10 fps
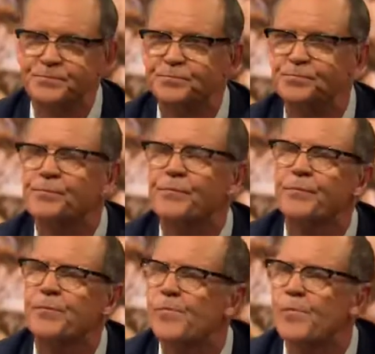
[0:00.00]
doing in terms of
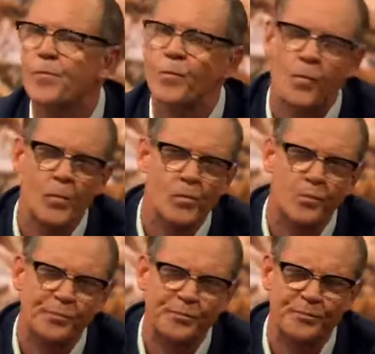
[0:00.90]
the restaurant
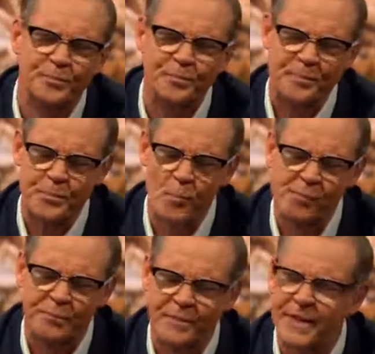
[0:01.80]
is looking at the
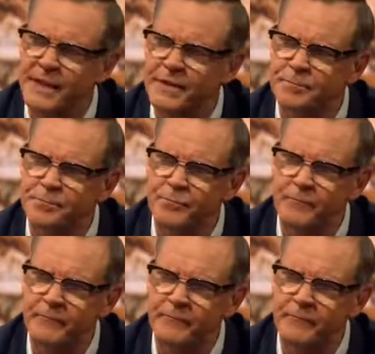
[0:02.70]
way it can be used as